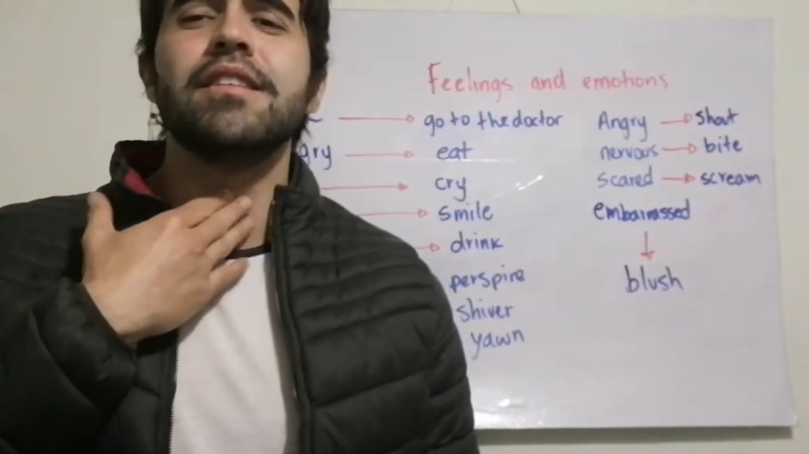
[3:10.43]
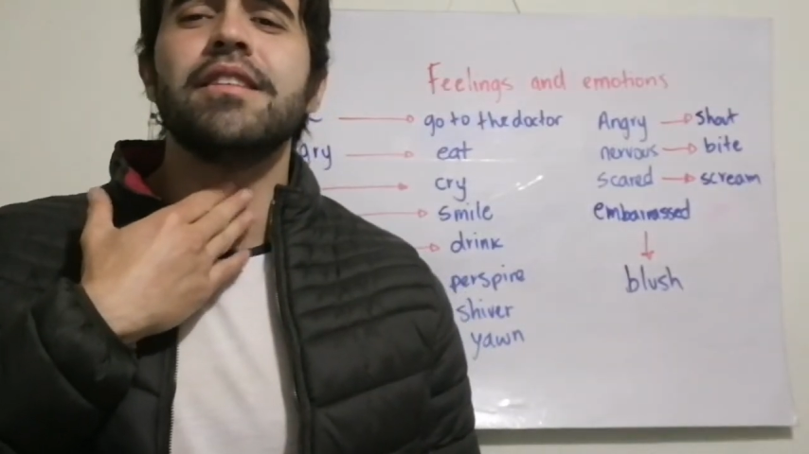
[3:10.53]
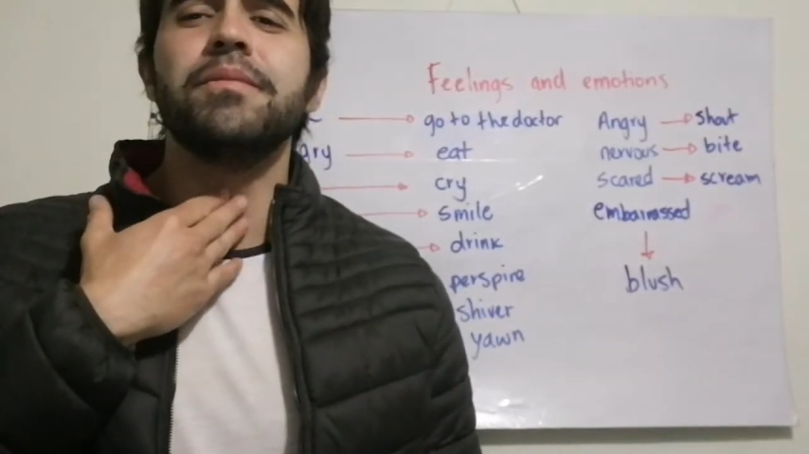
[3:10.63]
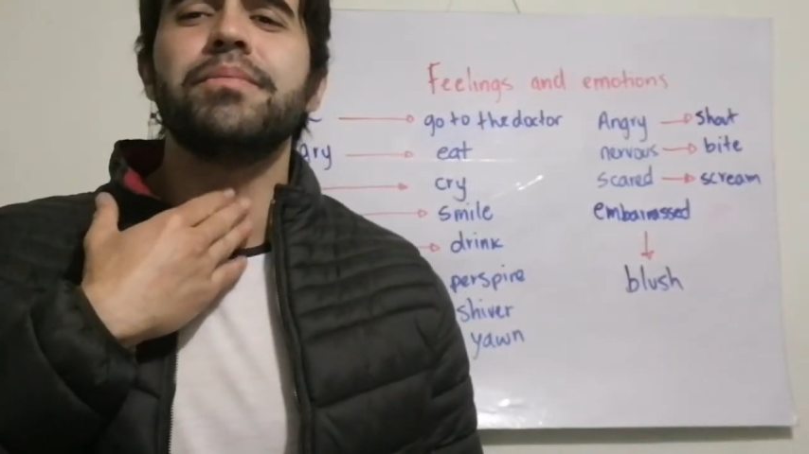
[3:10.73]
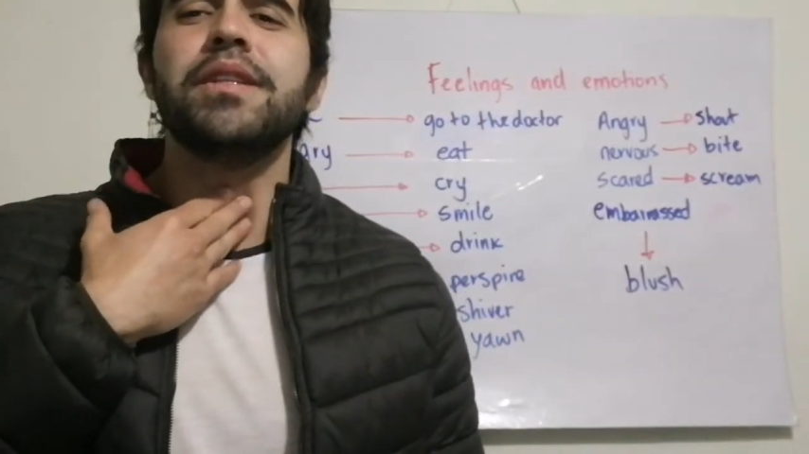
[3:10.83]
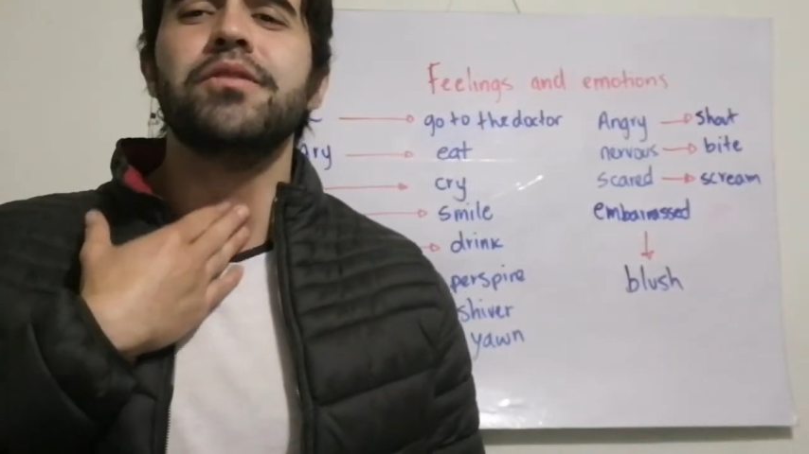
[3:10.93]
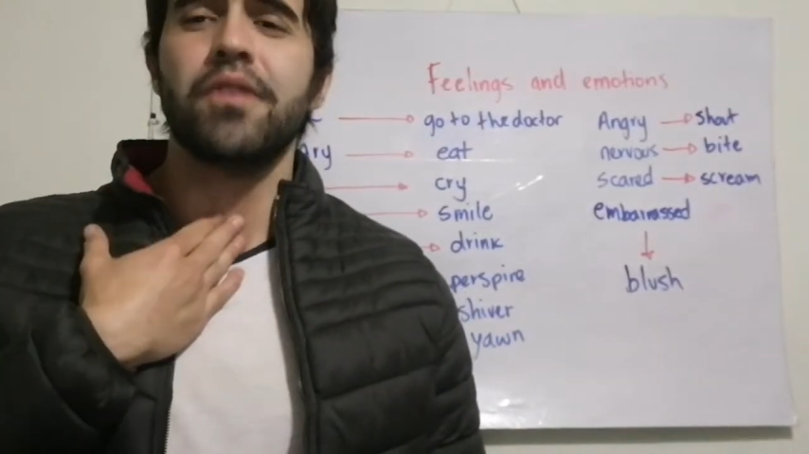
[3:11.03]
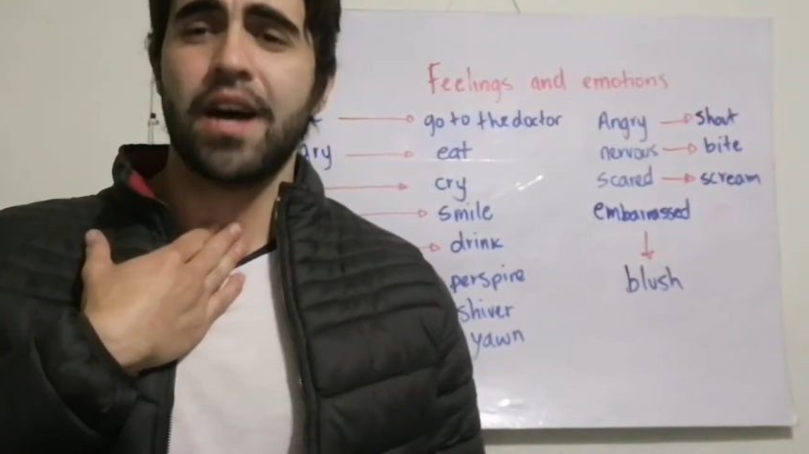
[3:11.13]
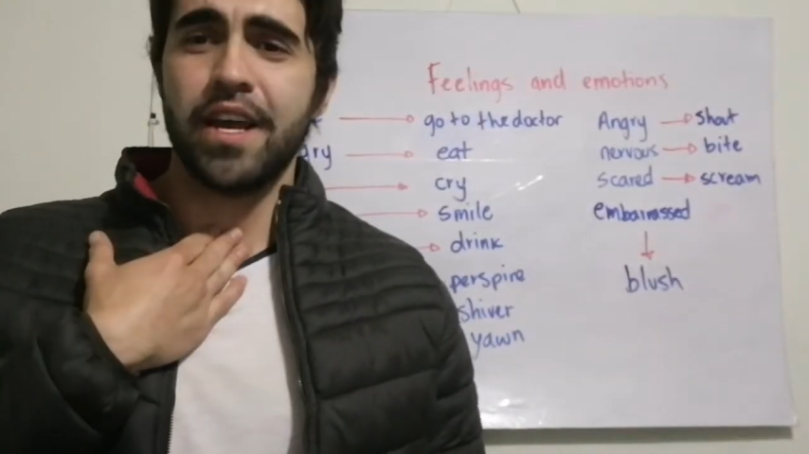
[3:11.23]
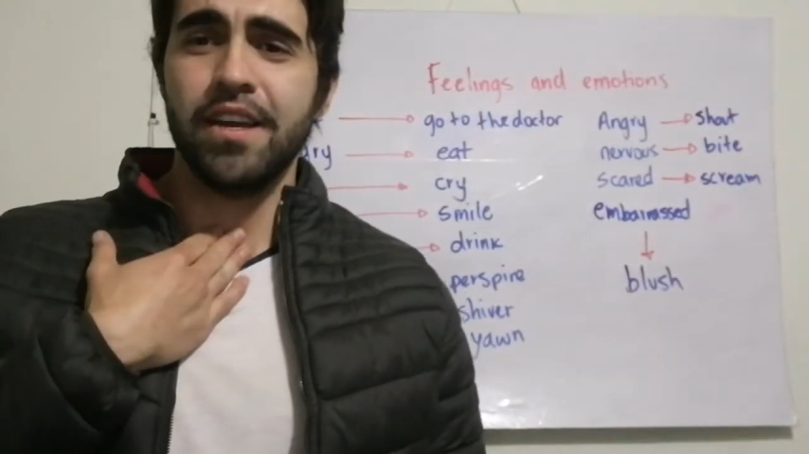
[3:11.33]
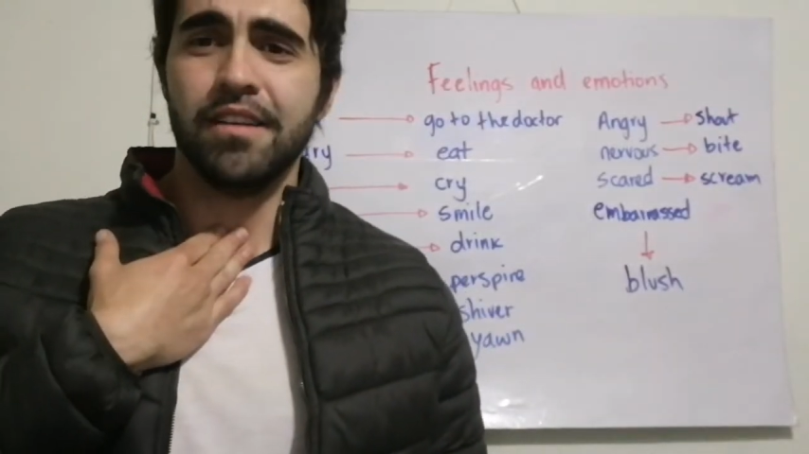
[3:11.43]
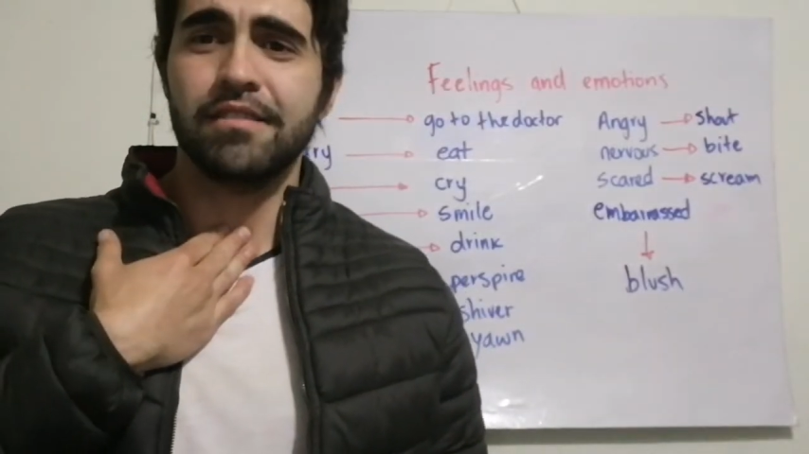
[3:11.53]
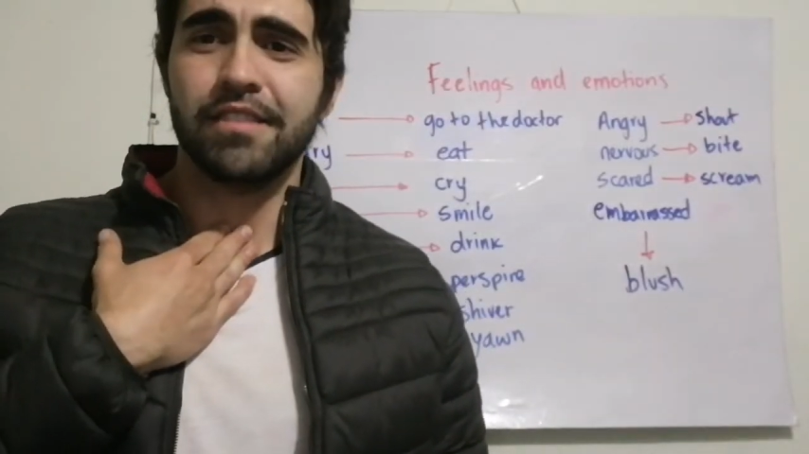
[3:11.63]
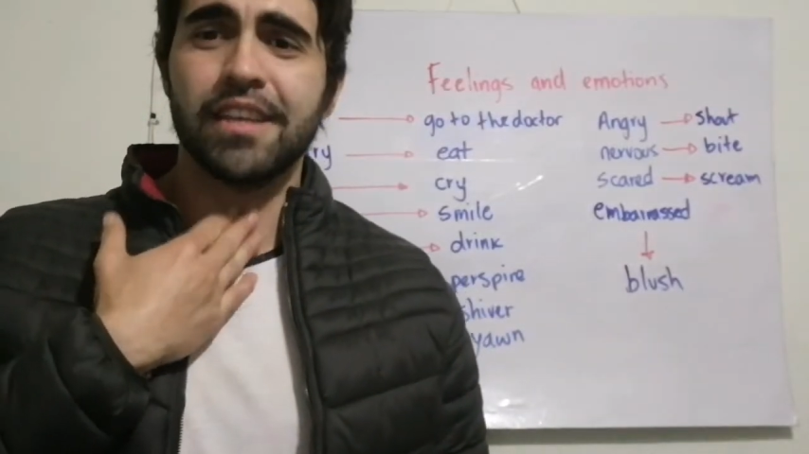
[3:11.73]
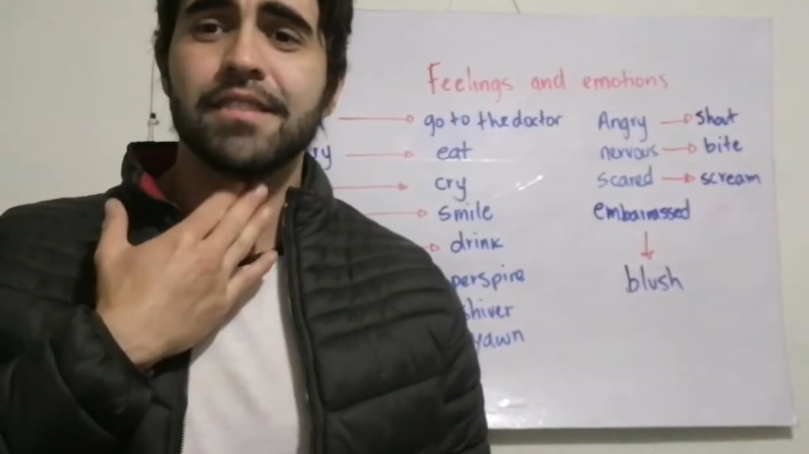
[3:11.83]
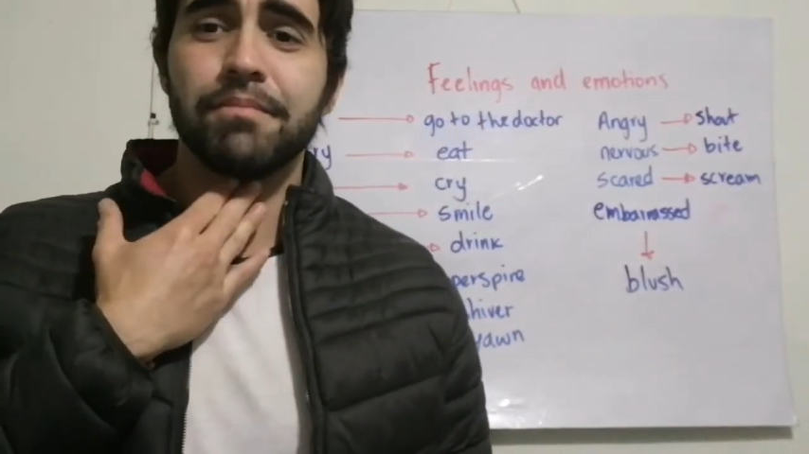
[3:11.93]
a little bit dry. Yes,